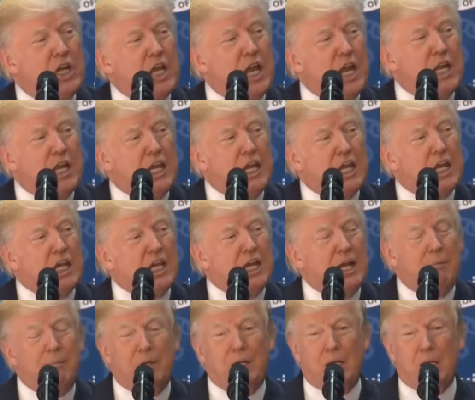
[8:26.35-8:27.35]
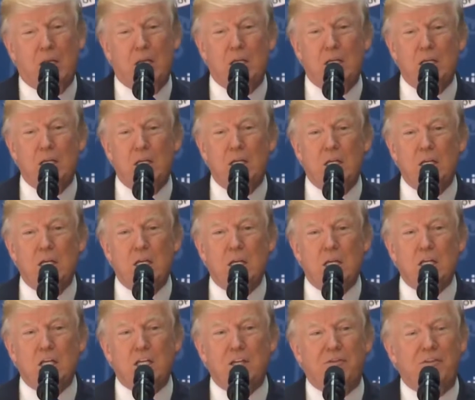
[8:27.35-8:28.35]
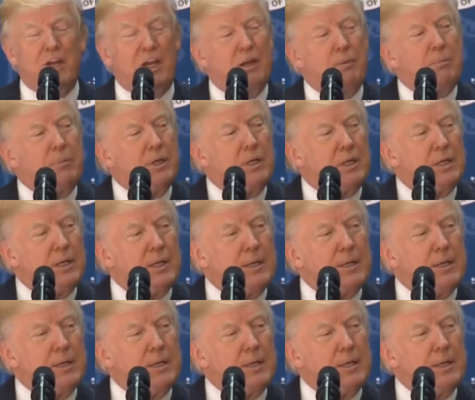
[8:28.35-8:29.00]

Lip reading: and economic development.